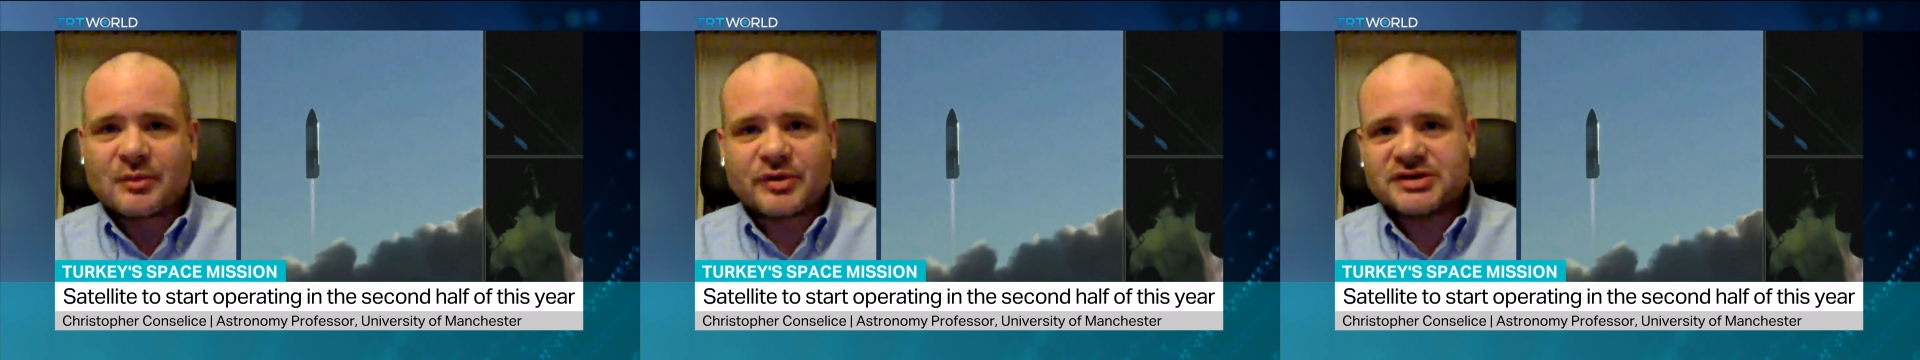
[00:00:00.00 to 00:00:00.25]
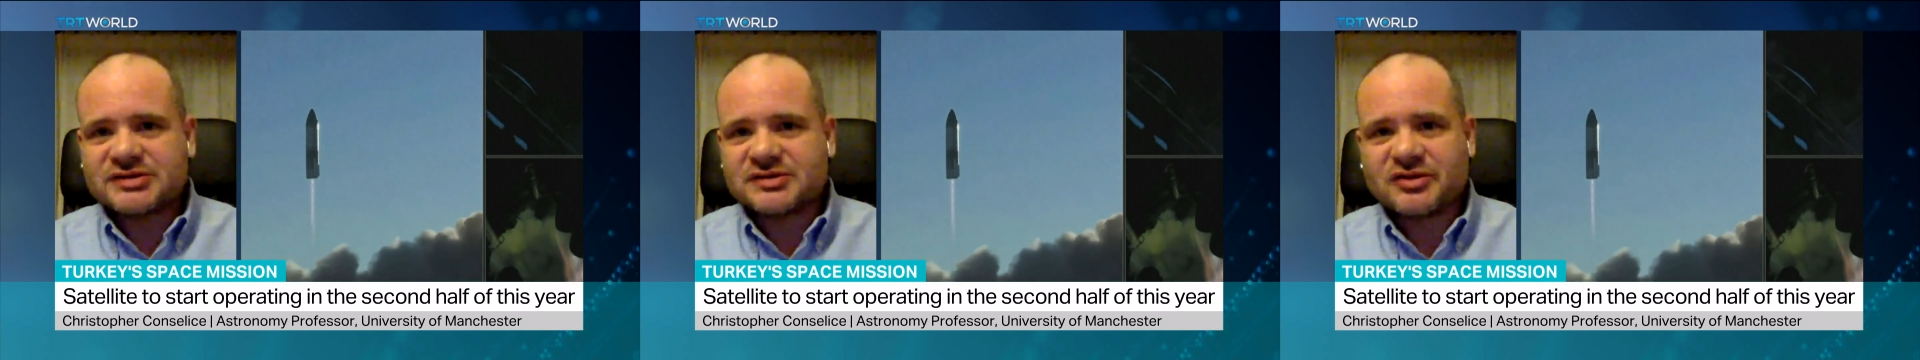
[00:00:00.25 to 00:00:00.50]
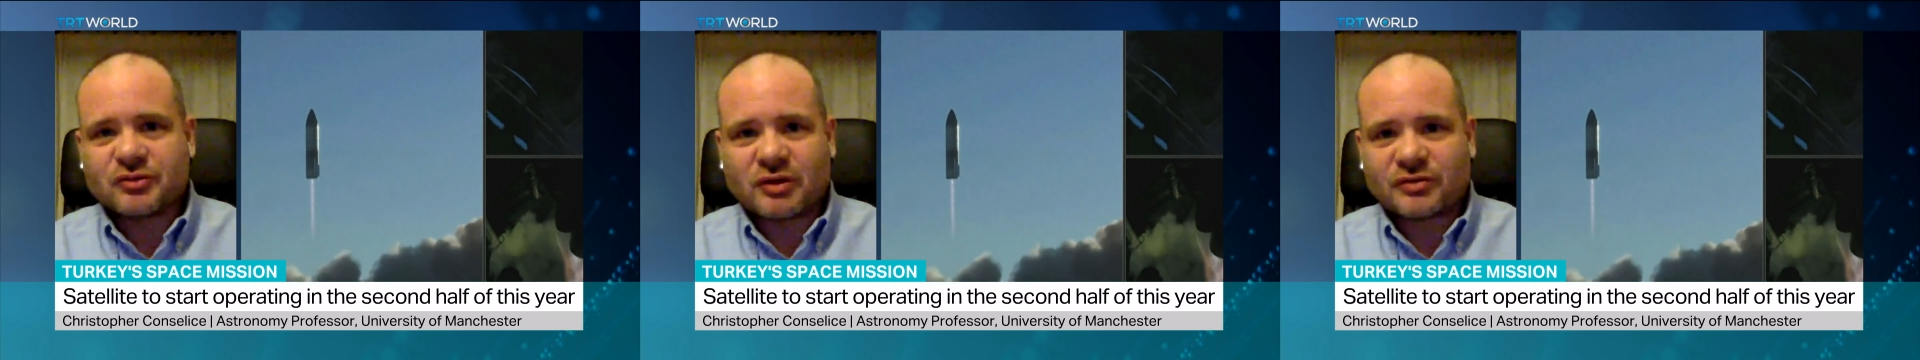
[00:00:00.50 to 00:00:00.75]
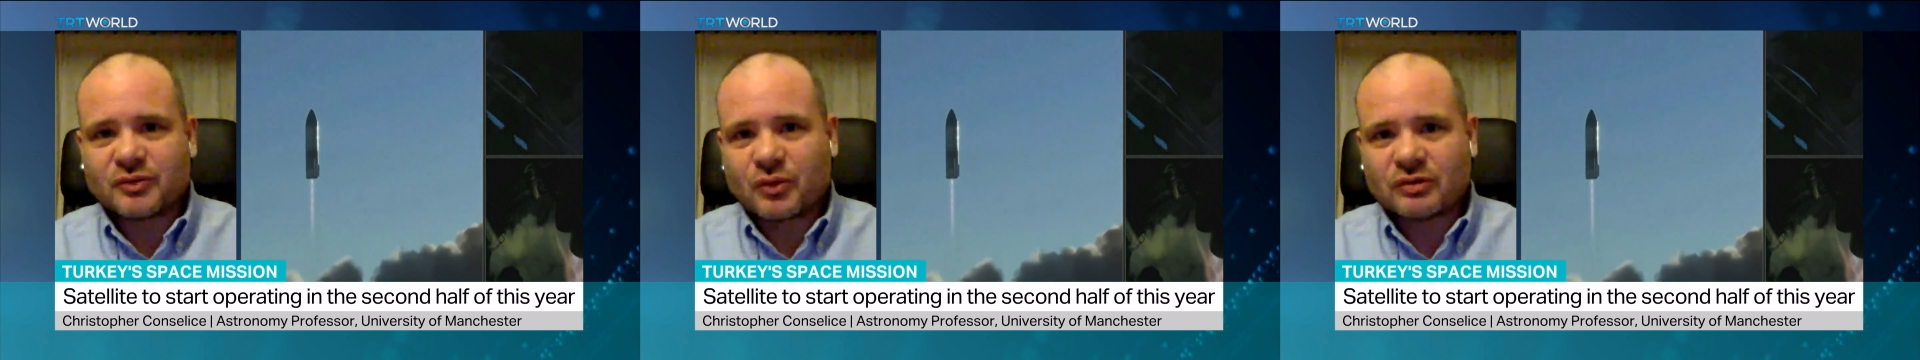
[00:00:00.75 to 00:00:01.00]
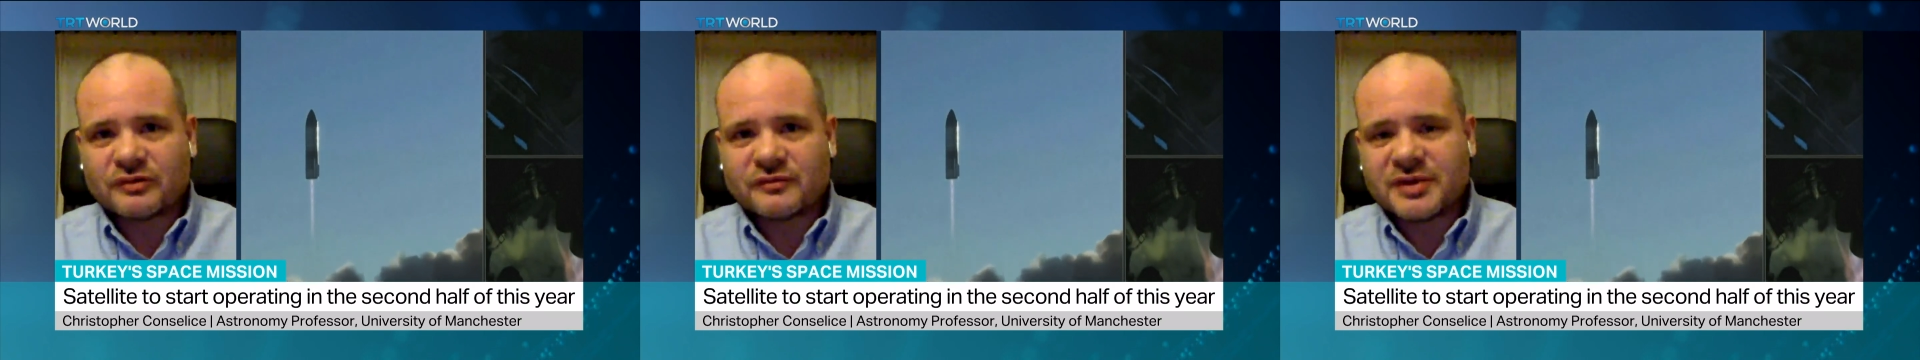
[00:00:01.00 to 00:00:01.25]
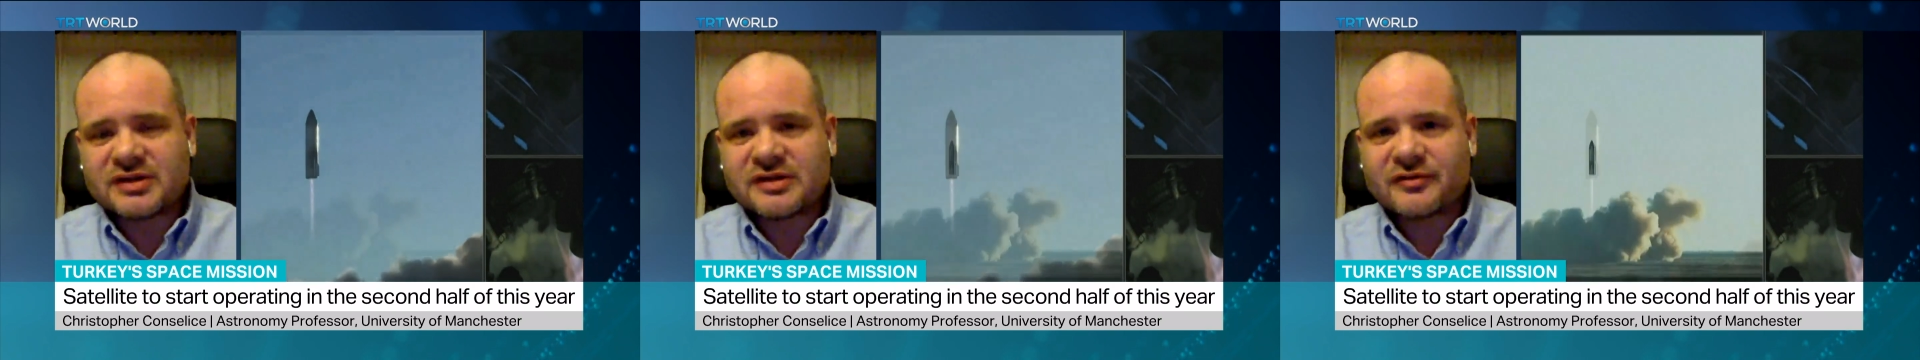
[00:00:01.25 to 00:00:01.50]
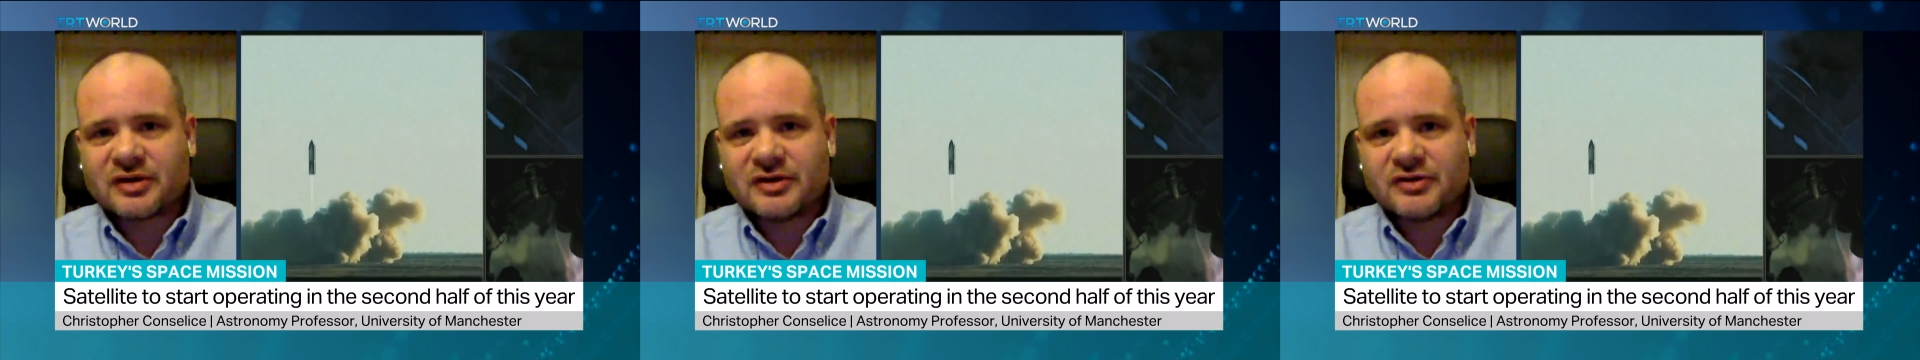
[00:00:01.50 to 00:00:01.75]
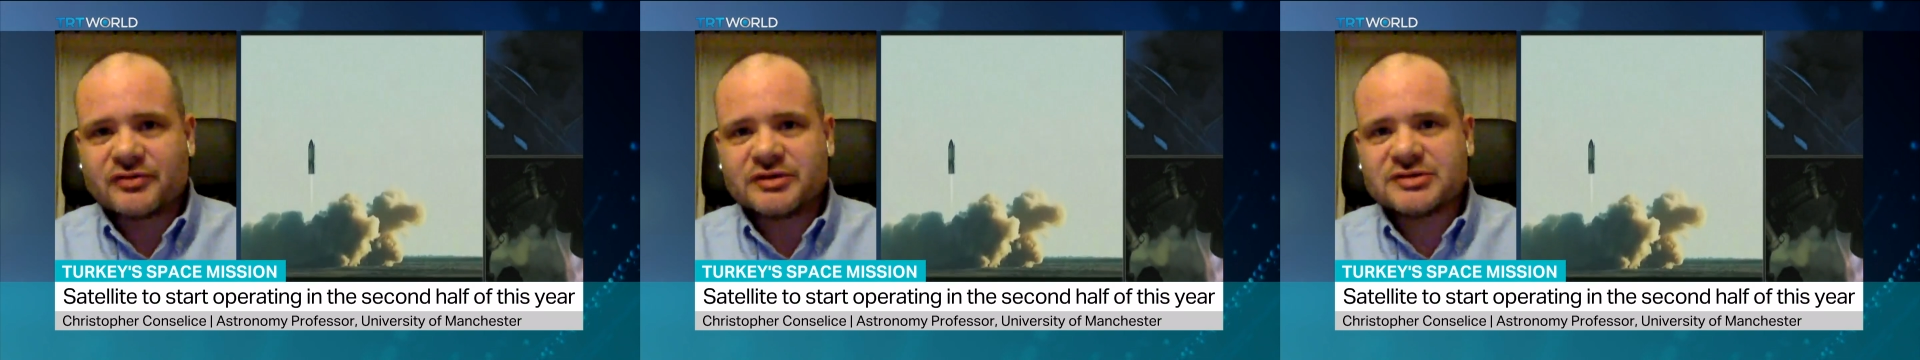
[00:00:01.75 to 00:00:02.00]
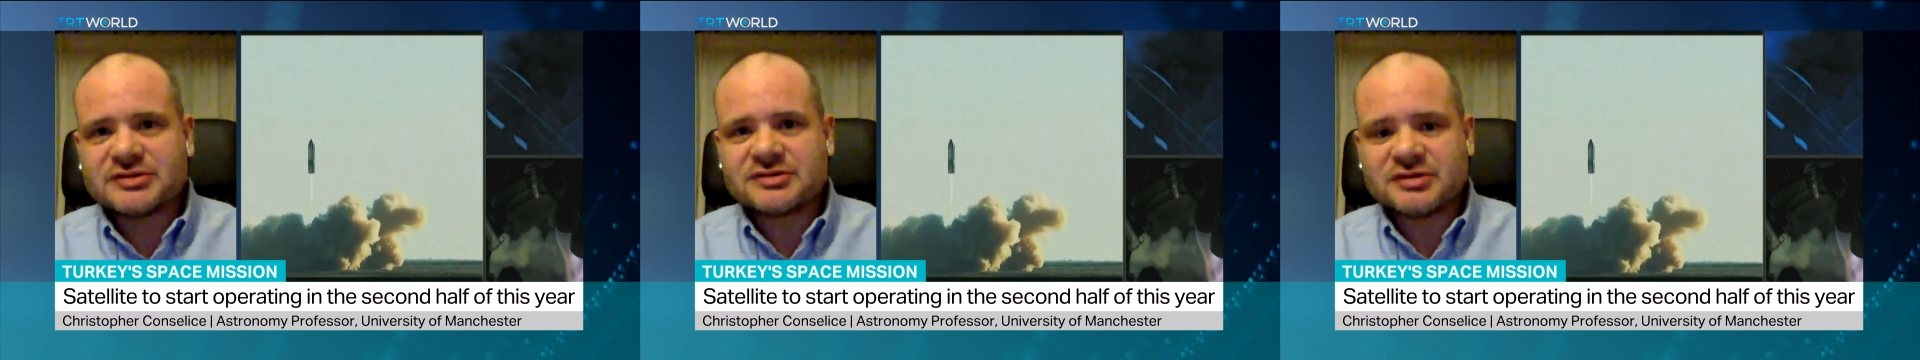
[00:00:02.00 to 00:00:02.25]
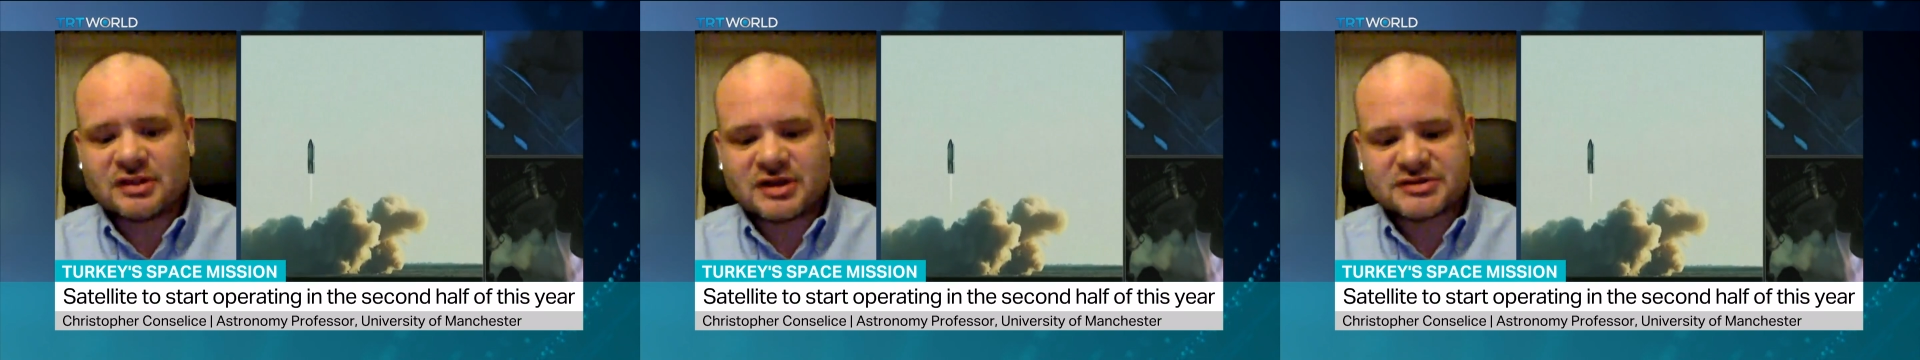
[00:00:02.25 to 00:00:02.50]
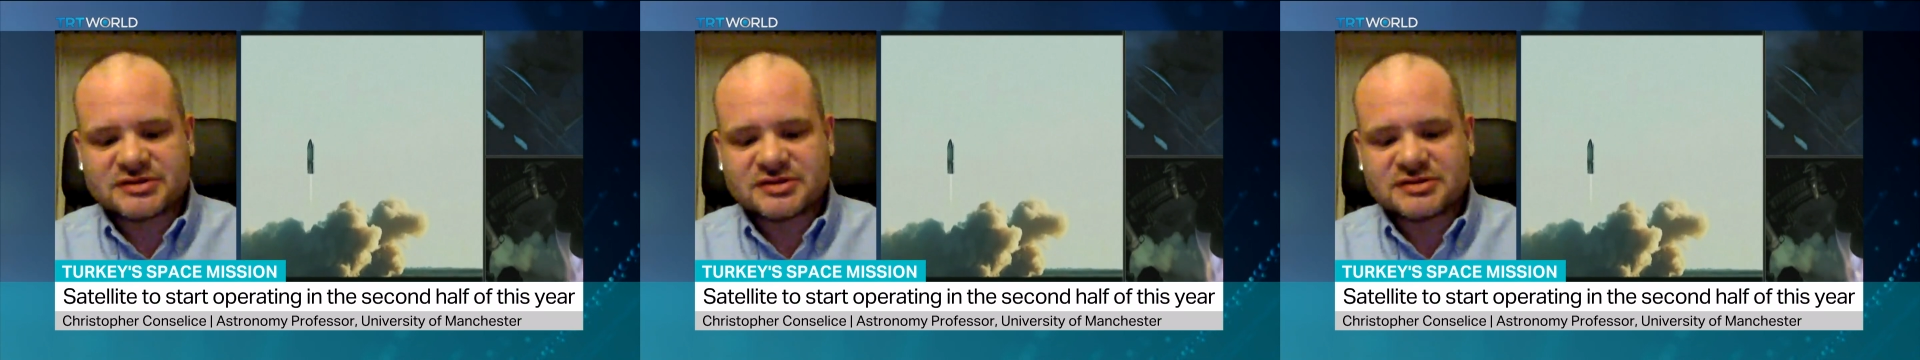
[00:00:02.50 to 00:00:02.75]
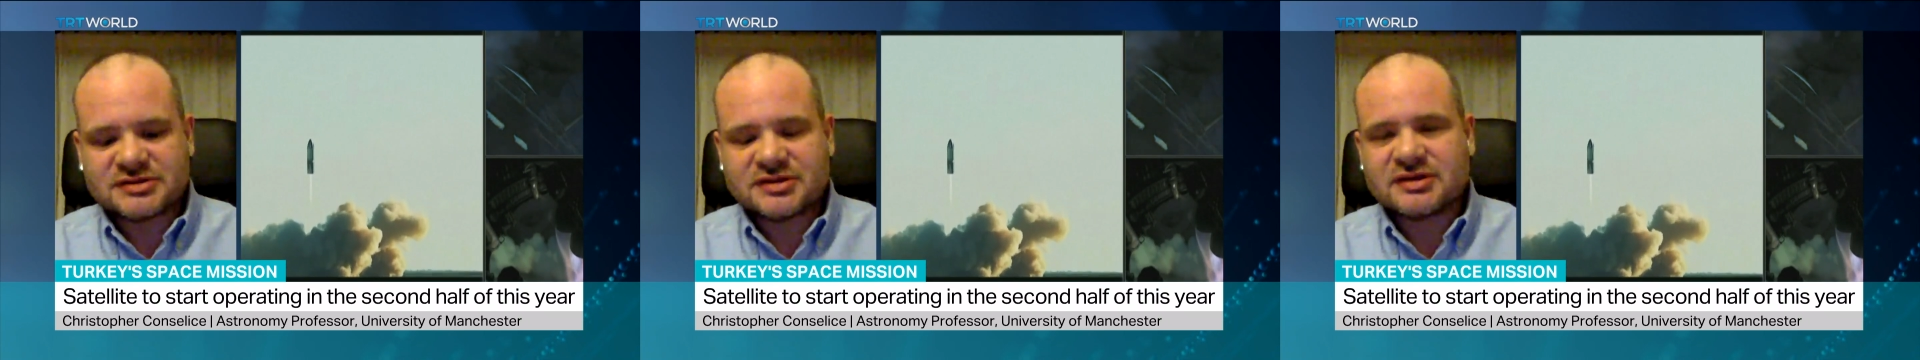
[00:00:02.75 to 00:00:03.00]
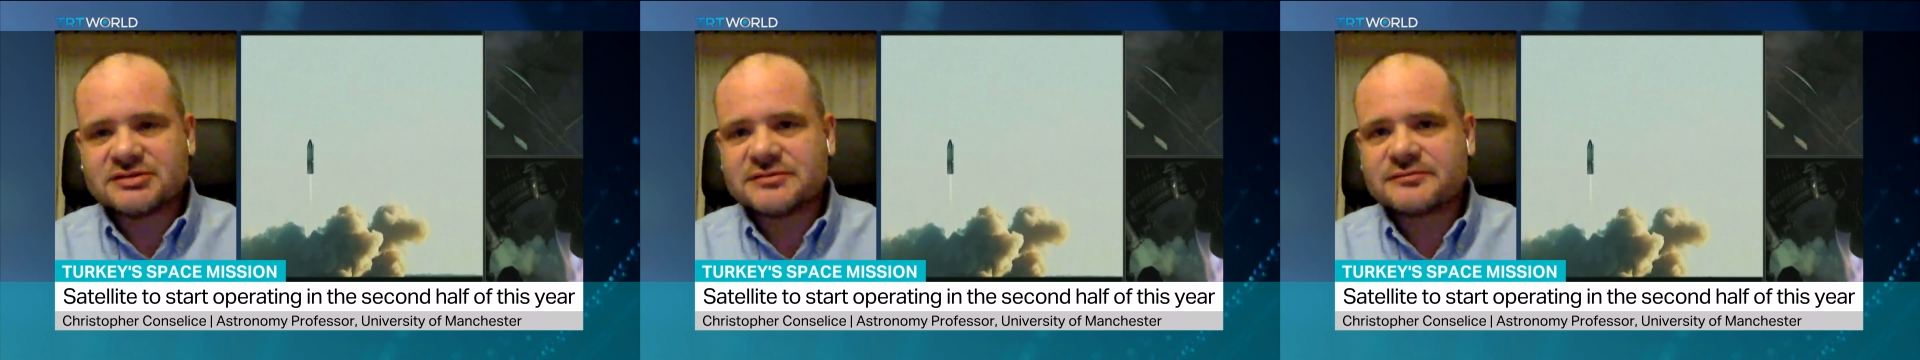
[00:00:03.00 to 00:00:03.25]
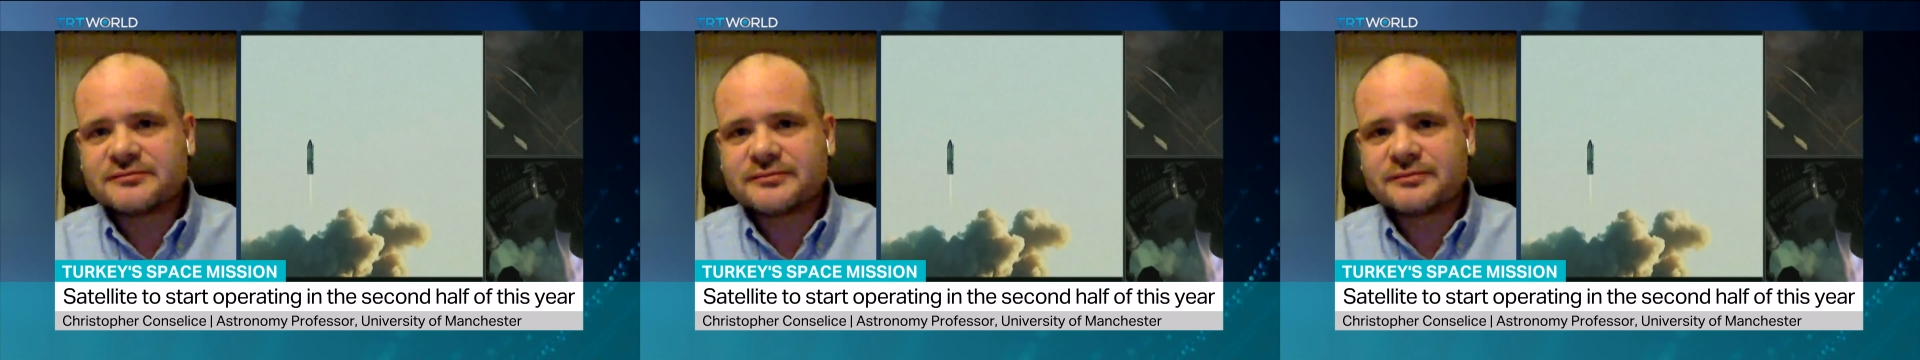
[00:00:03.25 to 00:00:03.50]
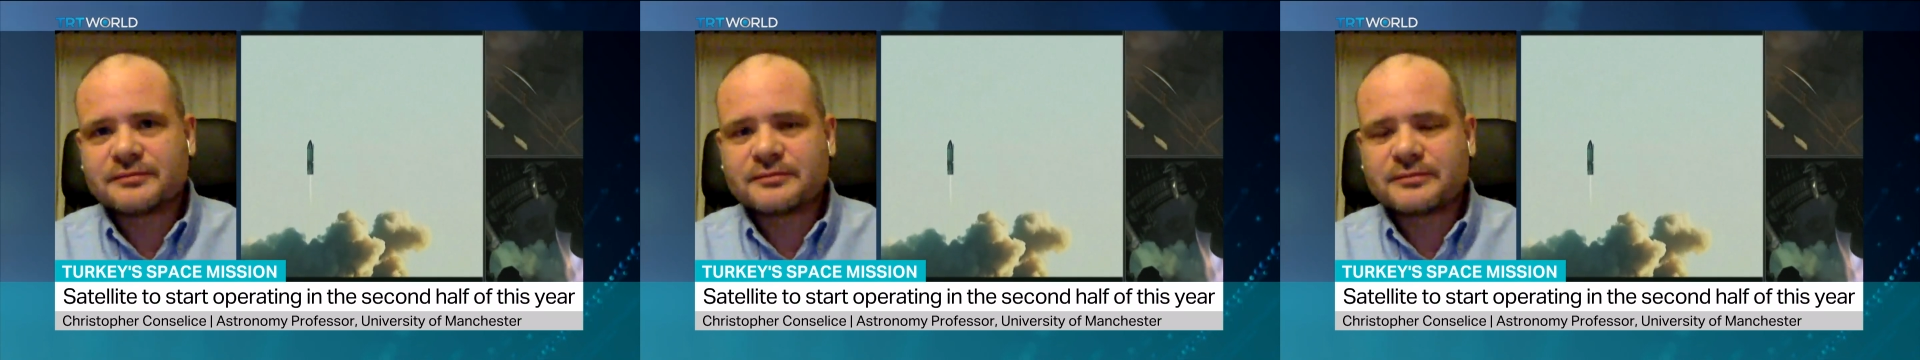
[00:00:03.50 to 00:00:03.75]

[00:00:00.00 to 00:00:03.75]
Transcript: collaboration throughout the world of many different countries to launch these things.